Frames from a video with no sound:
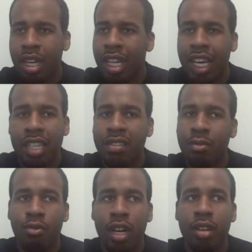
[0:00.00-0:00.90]
GLADs
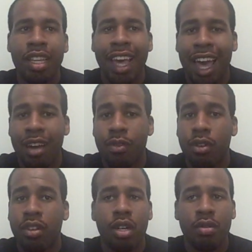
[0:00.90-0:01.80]
rarely
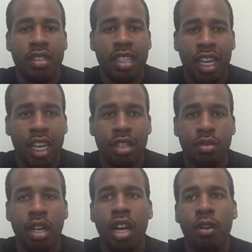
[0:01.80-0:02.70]
ever OTK
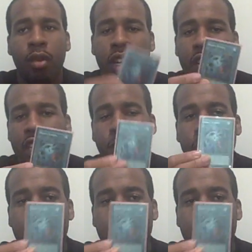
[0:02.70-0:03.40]
you. When GLADs